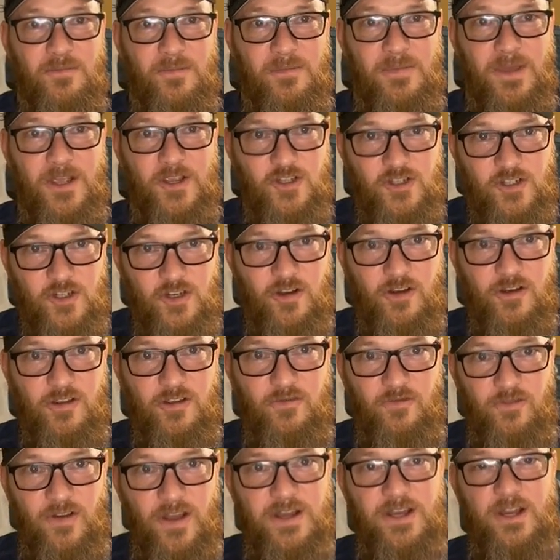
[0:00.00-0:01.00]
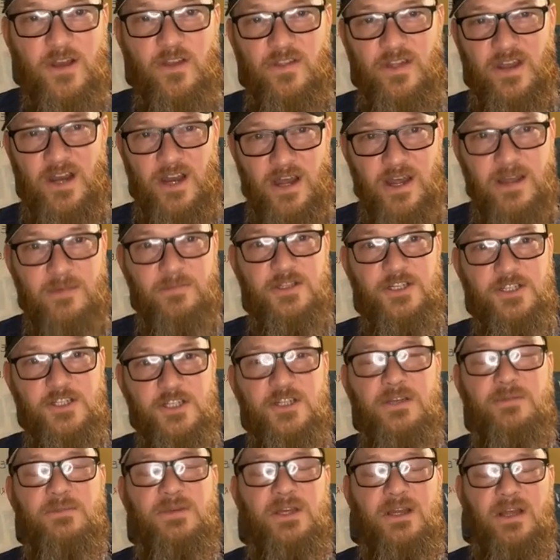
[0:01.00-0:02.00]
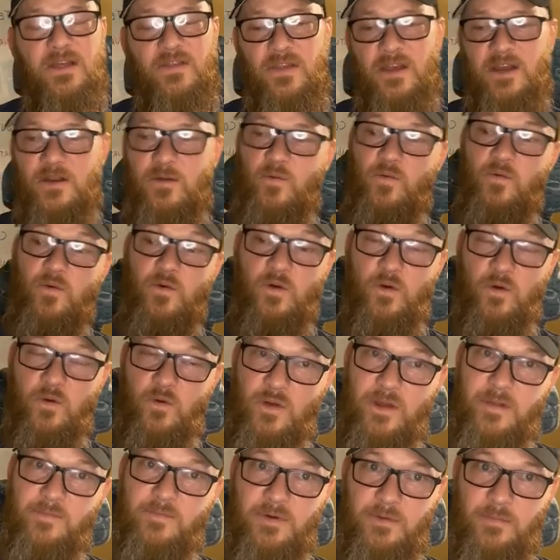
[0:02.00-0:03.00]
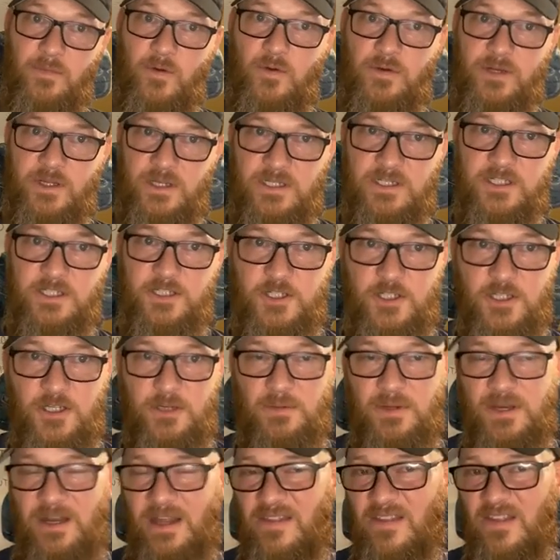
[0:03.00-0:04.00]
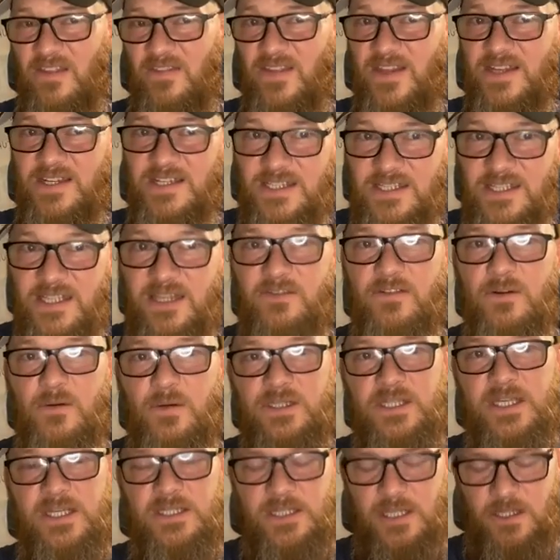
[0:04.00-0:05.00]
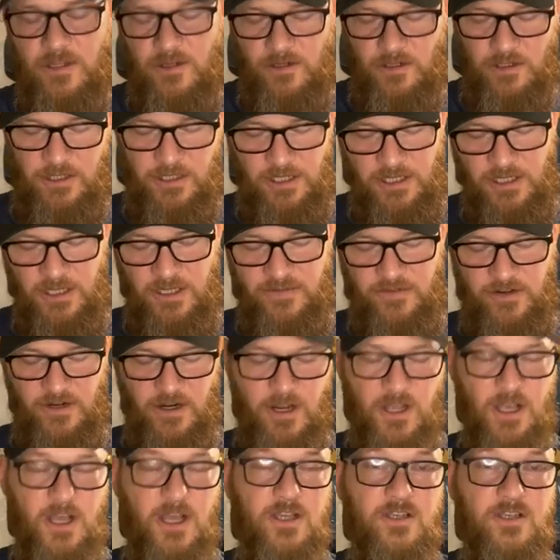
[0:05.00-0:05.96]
make sure you find out that I'm legitimate and that who I'm promoting is legitimate and that they deliver what they say they're going to deliver.